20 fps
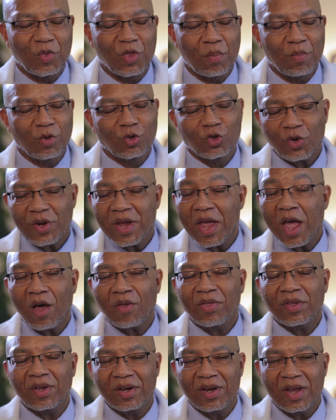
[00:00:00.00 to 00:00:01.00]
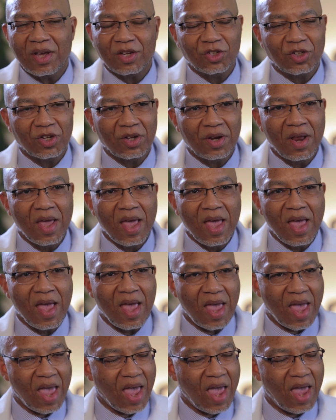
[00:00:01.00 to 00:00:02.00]
The Missouri Health Connection
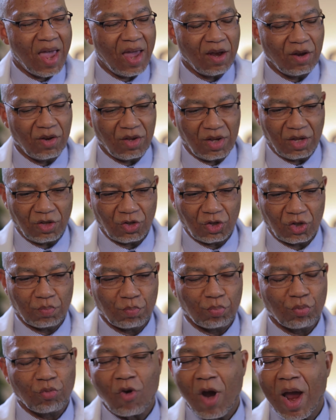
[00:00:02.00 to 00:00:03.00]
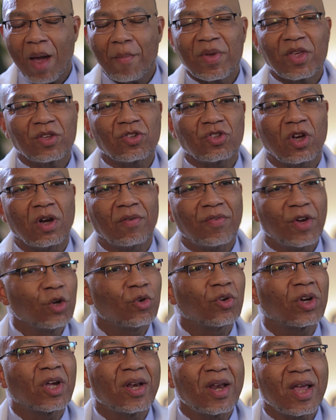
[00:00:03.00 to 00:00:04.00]
and its promise of
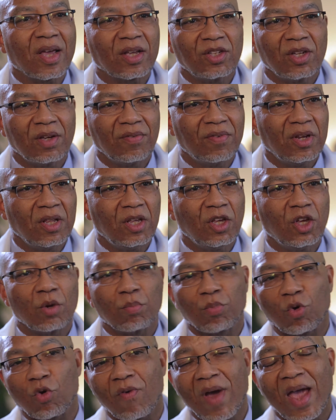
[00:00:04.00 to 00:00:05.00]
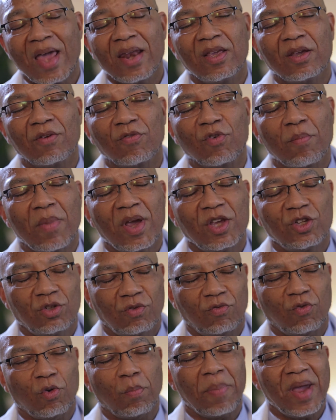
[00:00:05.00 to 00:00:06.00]
interconnectivity and providing
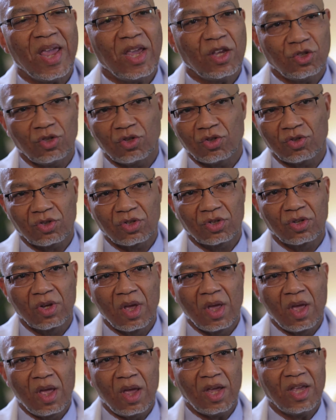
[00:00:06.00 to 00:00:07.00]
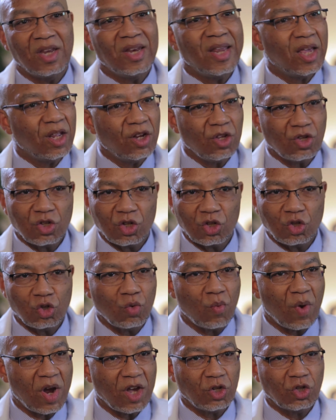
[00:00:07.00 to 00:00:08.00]
information for patients in any
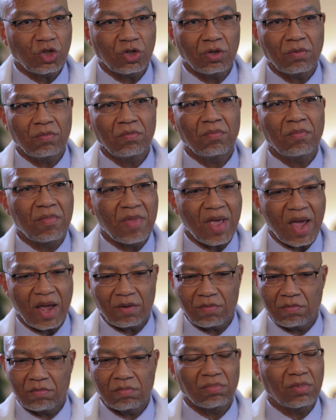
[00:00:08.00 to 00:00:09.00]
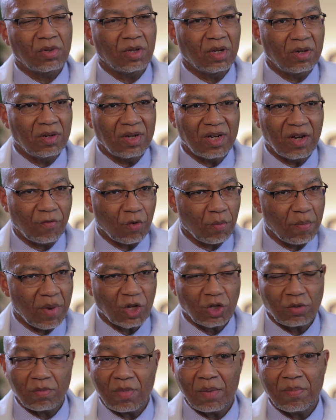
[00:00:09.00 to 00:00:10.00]
situation that the
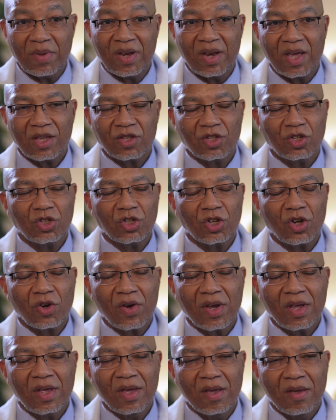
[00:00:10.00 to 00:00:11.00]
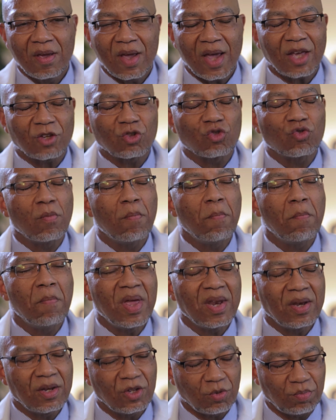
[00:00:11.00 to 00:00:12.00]
information may be necessary has
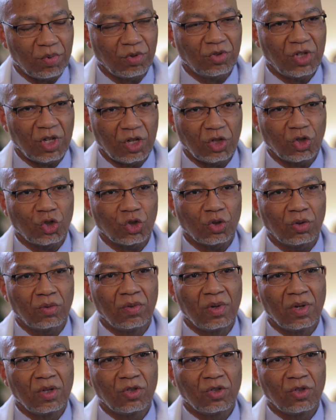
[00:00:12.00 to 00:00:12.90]
tremendous potential